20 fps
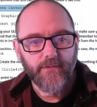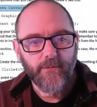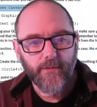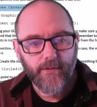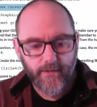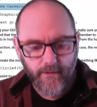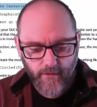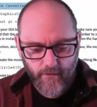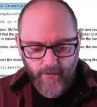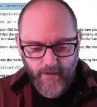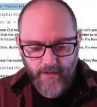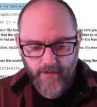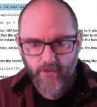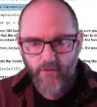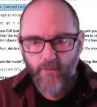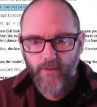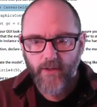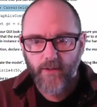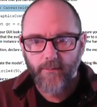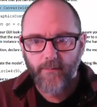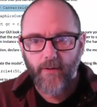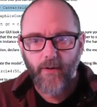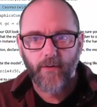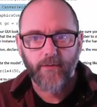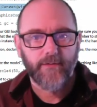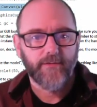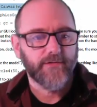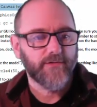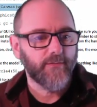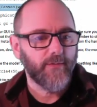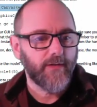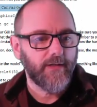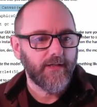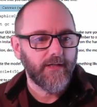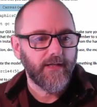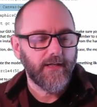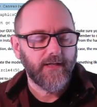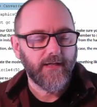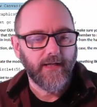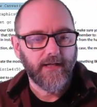So we're going to create GUI components. We
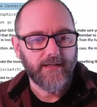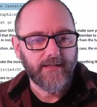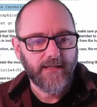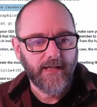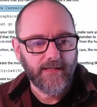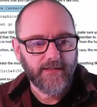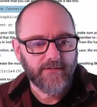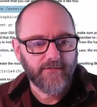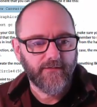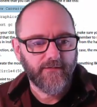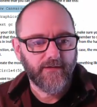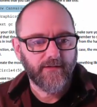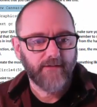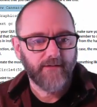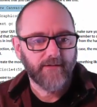need a text